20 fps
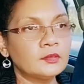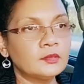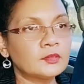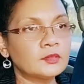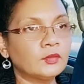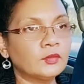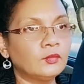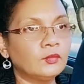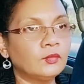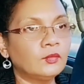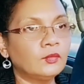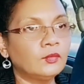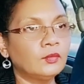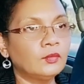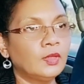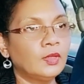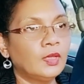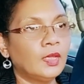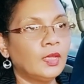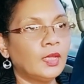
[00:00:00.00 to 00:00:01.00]
So,
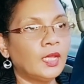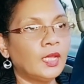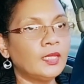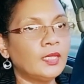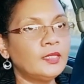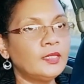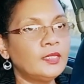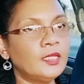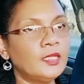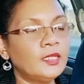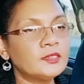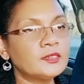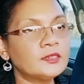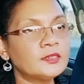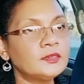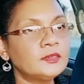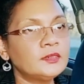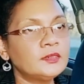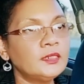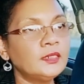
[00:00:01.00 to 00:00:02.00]
and they
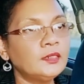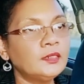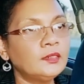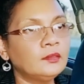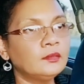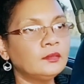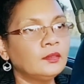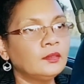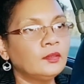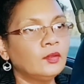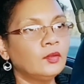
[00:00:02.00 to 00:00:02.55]
still